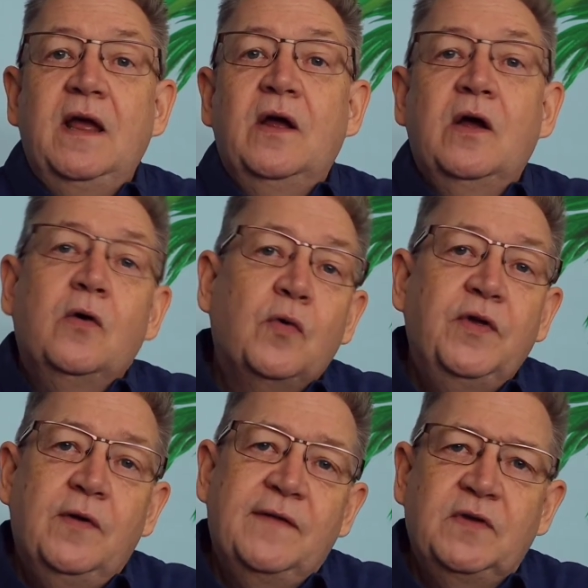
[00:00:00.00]
or
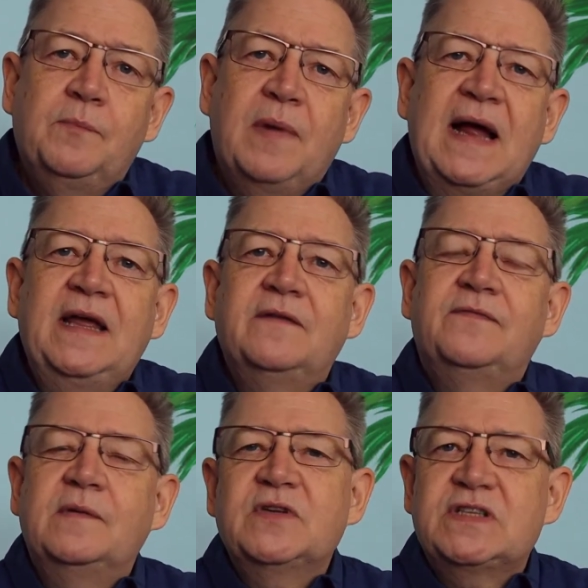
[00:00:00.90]
you have to buy it
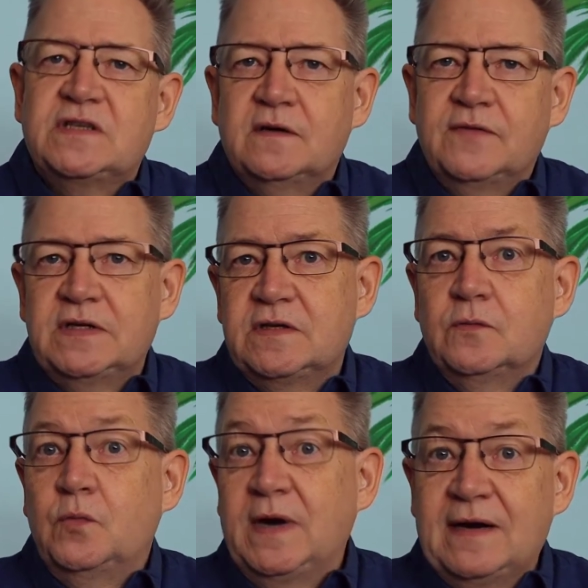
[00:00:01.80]
from a service
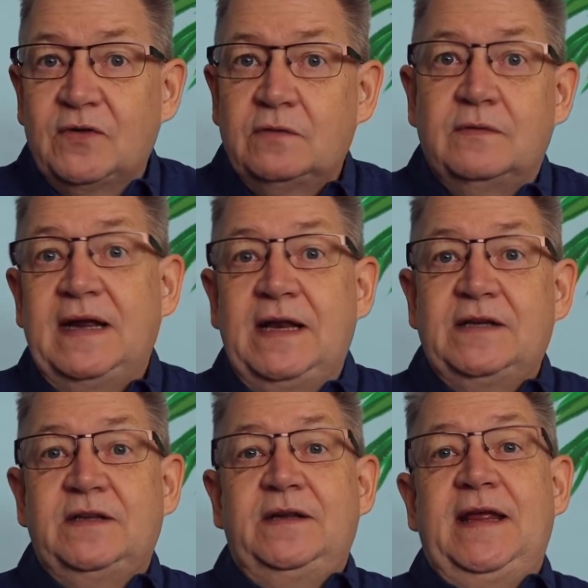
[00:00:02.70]
or whatever, right?
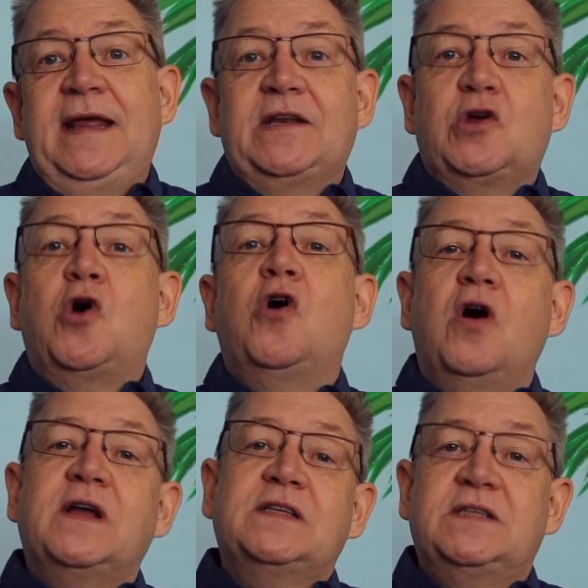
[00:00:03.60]
It
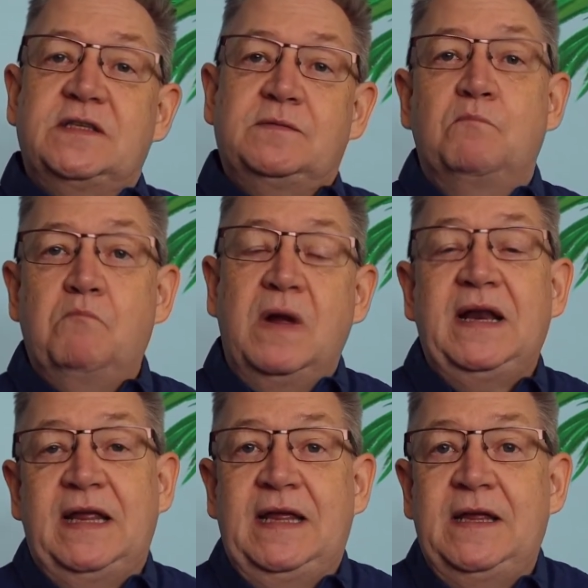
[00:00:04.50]
costs
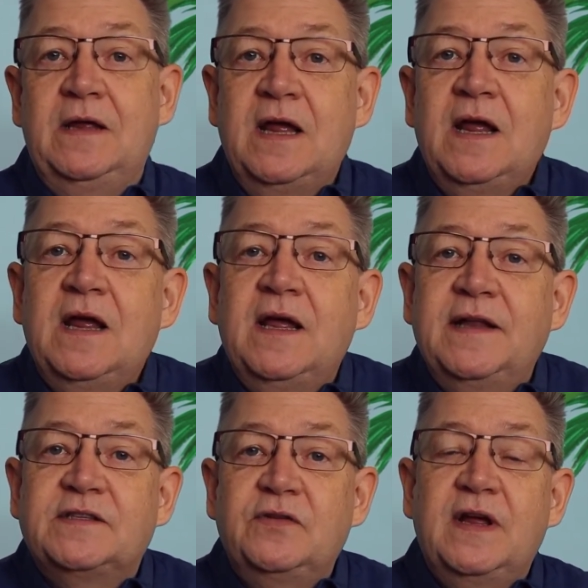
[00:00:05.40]
money,
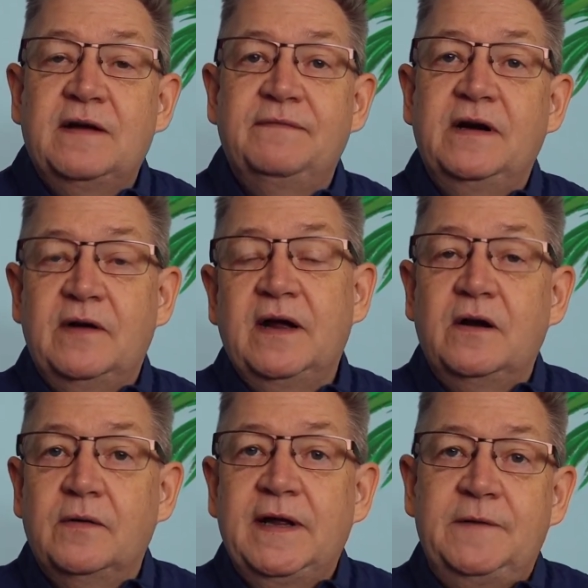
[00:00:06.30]
and so you got to figure out,
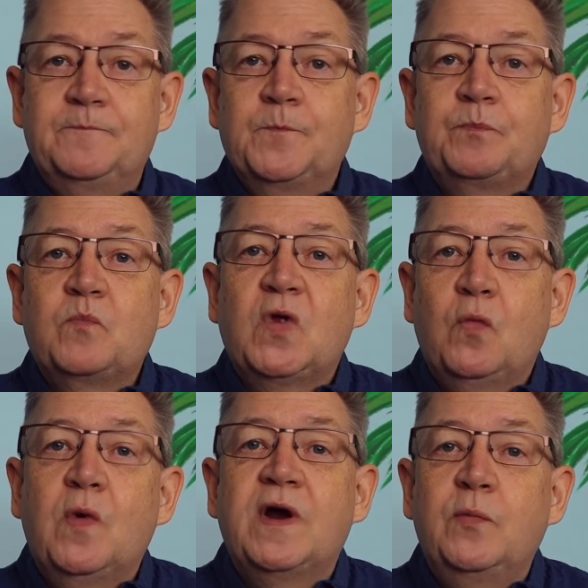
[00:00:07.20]
all right,
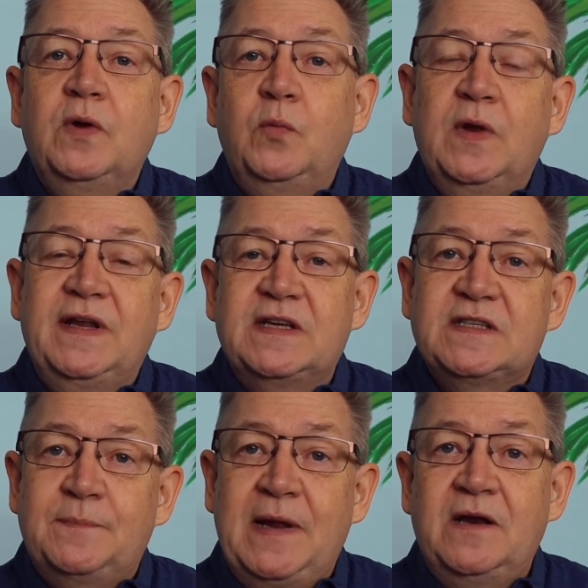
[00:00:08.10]
what are we willing to
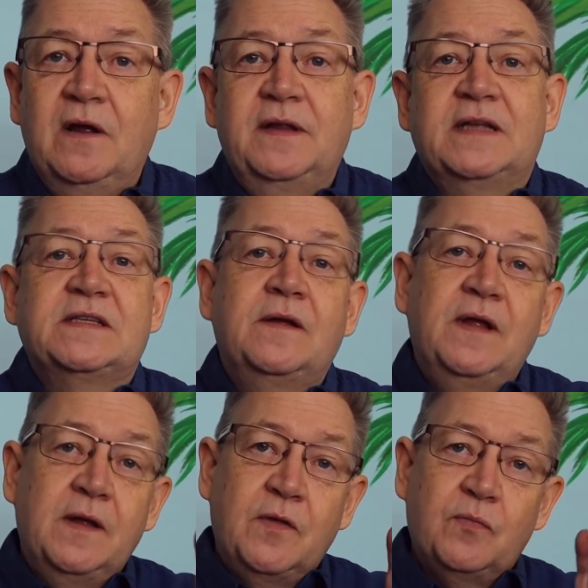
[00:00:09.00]
spend on this?
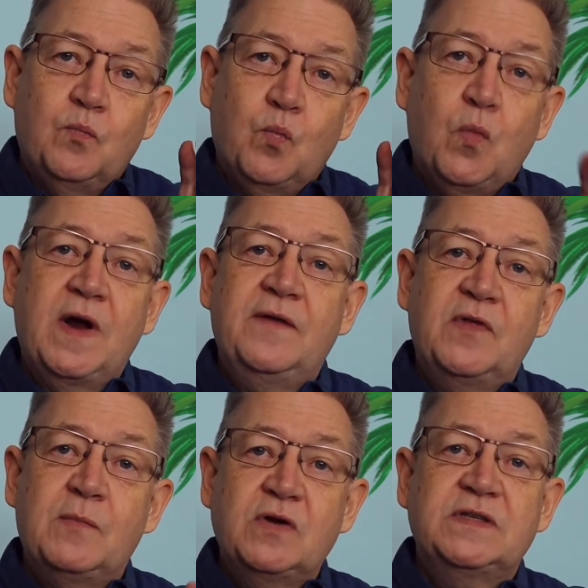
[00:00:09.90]
One of
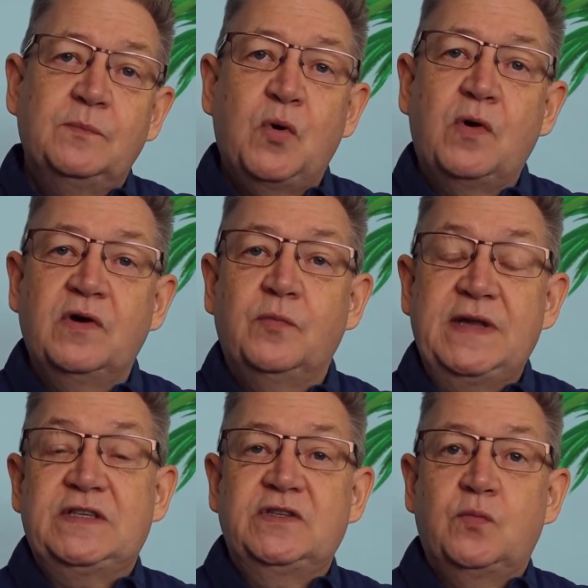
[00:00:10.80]
the most important
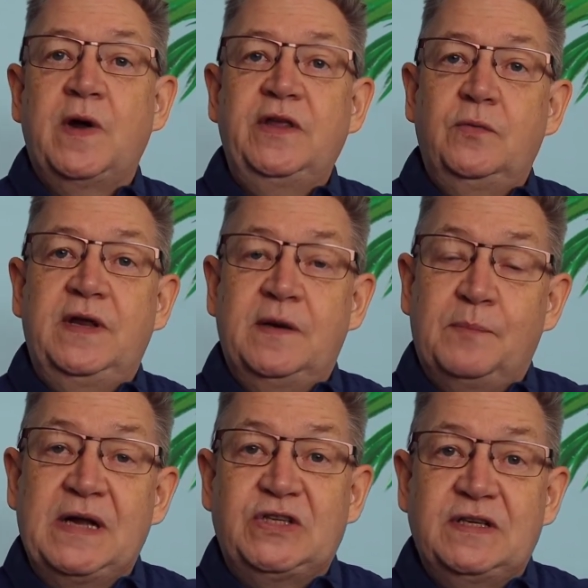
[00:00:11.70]
reasons why you need a
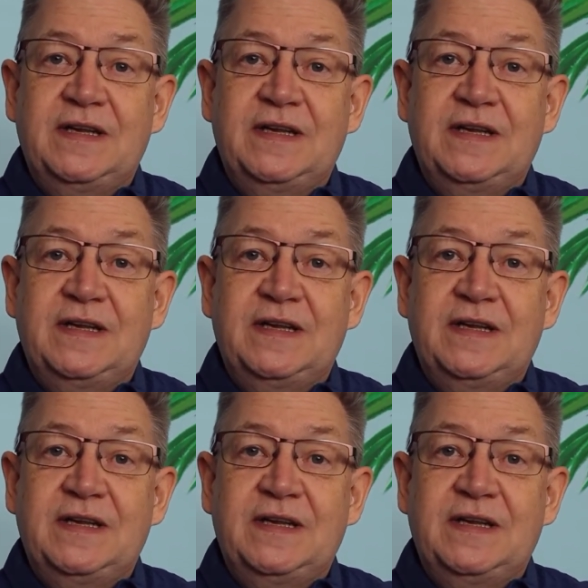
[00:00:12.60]
budget